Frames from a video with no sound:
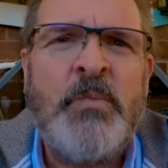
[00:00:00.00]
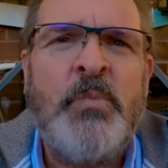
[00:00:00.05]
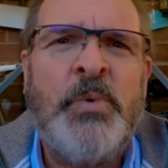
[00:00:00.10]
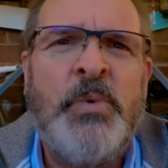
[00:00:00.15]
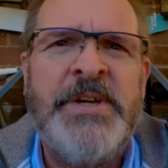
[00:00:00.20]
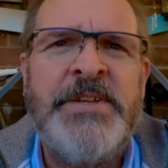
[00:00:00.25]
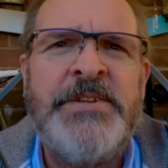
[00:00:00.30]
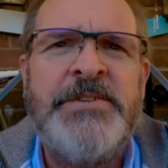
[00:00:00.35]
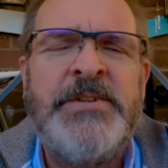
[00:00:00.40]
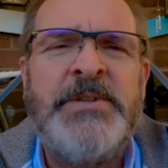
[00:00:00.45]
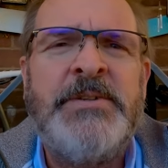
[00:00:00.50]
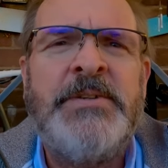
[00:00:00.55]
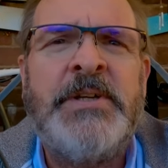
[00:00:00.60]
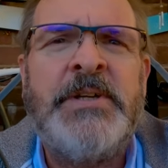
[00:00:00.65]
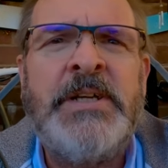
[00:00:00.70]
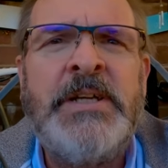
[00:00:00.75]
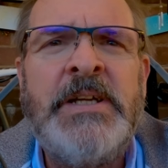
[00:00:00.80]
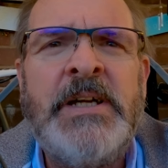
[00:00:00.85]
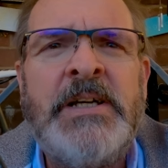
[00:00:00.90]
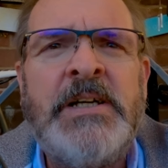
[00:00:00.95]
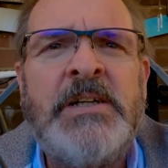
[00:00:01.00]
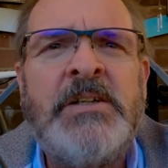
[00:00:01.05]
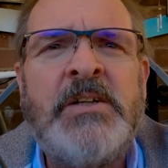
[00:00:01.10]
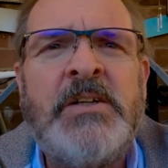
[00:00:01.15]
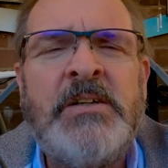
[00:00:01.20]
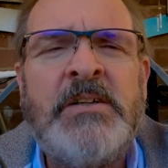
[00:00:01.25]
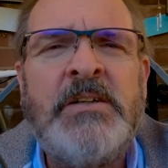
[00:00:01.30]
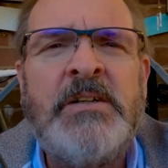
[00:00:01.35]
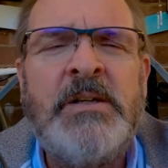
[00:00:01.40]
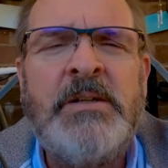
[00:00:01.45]
with the
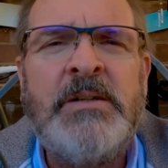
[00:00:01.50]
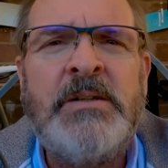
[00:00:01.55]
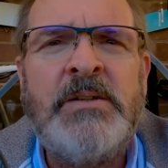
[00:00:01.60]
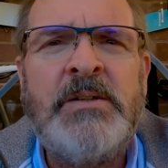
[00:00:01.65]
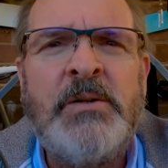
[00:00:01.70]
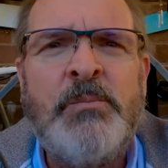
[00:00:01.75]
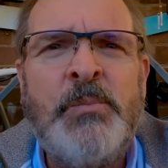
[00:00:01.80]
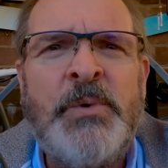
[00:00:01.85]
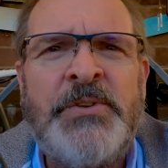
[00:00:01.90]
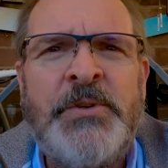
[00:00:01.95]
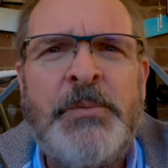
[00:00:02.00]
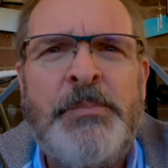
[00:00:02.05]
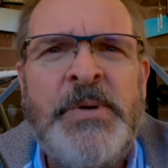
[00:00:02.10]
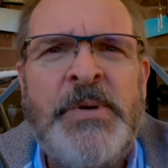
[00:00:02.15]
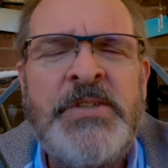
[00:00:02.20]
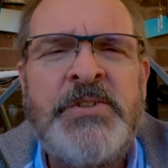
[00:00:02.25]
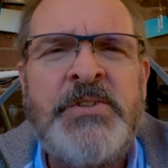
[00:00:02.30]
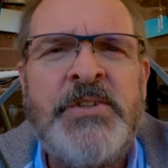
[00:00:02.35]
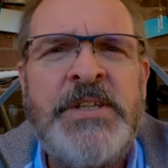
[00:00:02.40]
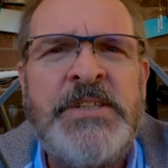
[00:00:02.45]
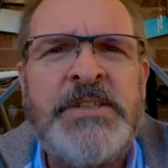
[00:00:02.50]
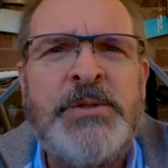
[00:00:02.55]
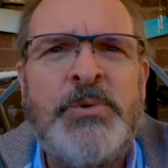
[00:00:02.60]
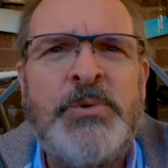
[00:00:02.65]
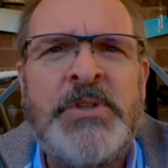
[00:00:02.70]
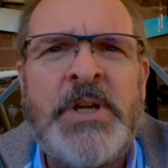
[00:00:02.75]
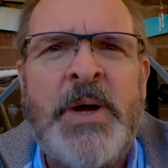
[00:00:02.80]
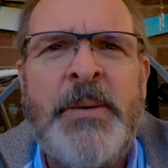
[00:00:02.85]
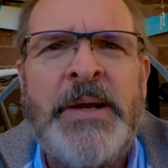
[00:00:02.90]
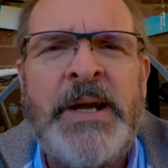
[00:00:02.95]
piston as it
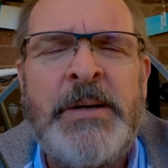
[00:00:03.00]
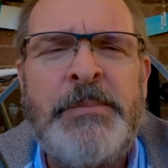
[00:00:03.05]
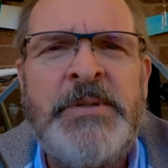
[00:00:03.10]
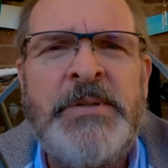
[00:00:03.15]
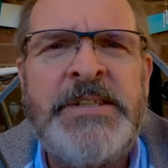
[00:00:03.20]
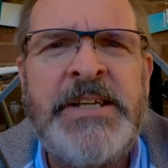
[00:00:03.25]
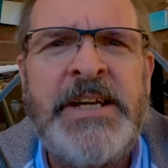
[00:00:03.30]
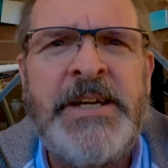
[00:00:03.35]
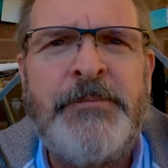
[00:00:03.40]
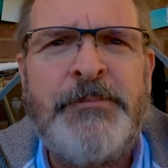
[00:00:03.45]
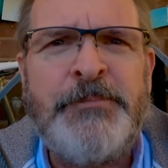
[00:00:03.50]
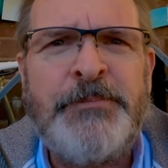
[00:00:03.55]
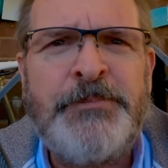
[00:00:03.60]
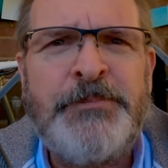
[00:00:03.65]
was going up and down.